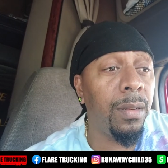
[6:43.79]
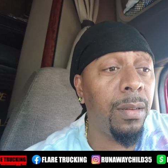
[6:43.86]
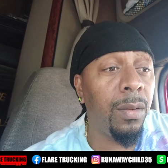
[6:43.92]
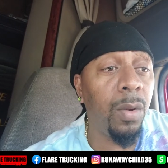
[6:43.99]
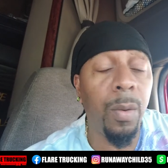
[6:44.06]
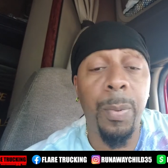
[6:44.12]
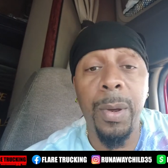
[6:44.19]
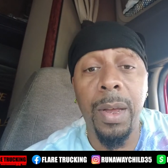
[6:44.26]

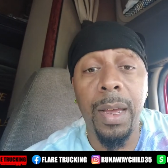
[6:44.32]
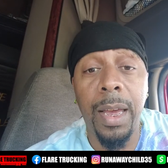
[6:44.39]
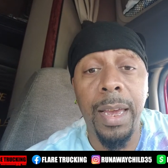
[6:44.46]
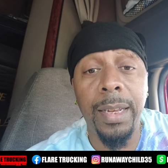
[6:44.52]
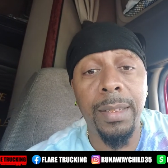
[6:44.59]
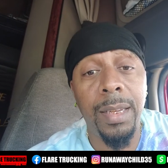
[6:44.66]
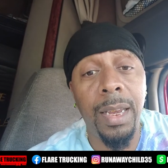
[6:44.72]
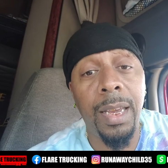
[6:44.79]
you could put
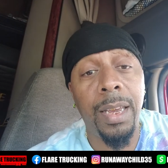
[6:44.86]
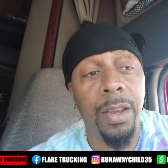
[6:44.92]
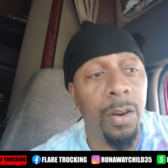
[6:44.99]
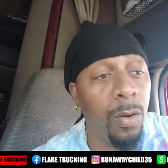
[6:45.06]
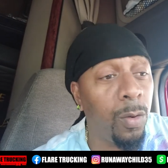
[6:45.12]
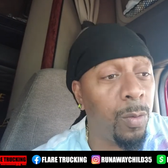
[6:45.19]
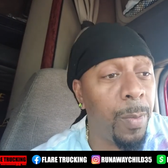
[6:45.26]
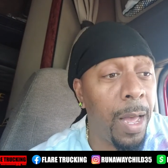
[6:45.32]
18
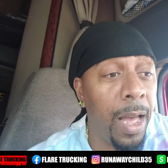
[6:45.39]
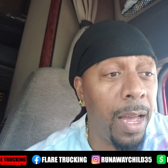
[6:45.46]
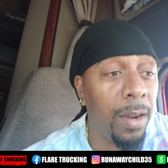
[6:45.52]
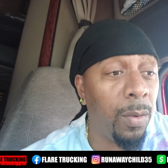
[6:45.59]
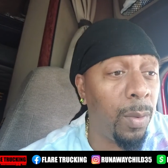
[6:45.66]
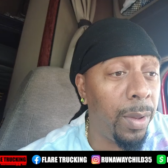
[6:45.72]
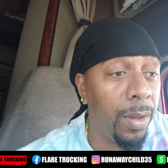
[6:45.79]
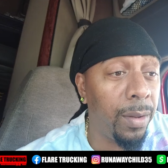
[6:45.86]
year olds behind
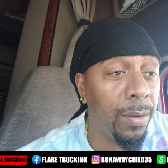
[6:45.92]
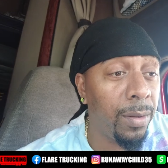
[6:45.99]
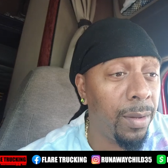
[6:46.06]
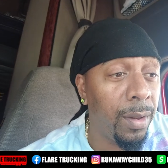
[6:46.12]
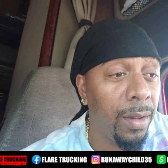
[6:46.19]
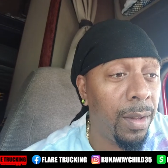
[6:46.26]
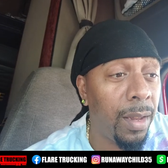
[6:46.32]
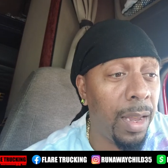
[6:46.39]
the wheel
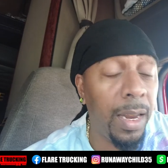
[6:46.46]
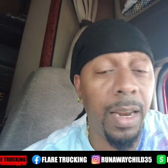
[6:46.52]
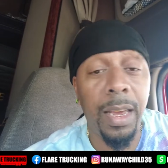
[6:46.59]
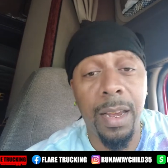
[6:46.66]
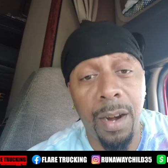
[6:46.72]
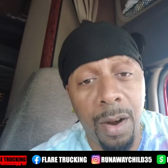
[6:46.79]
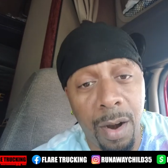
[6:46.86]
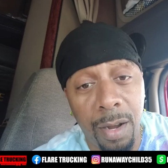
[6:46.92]
and they
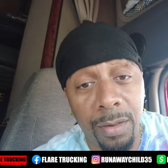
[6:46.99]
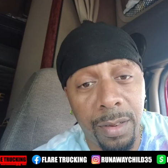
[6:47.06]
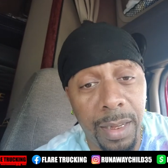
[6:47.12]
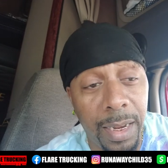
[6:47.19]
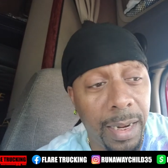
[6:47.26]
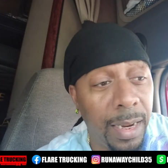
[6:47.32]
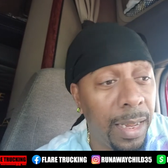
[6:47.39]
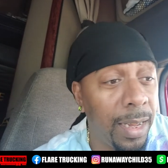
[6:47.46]
can cross
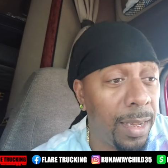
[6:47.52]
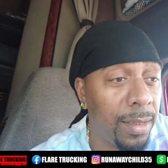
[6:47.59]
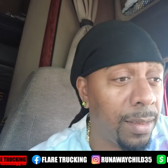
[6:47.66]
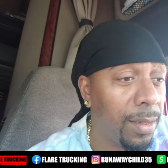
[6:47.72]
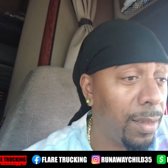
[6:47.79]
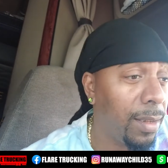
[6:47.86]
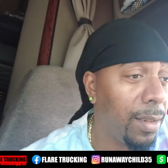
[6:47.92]
state lines.